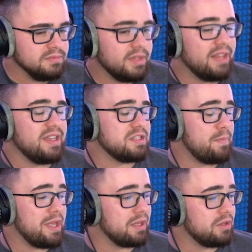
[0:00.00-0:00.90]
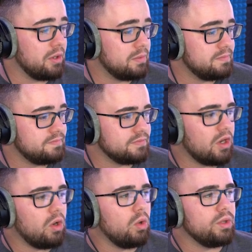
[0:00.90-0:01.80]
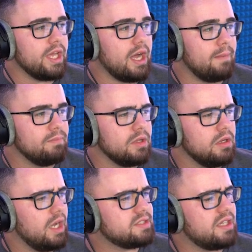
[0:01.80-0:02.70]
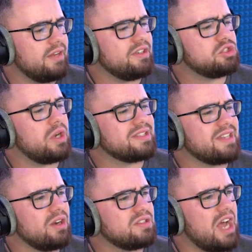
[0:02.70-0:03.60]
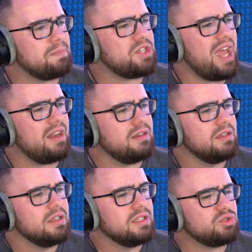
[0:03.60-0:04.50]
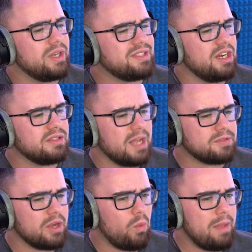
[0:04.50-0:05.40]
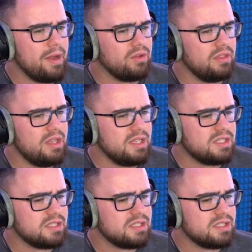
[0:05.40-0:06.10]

That thing's big, though. Oh, yeah. That's not even a Triceratops yet? Triceratops, like, way bigger than these?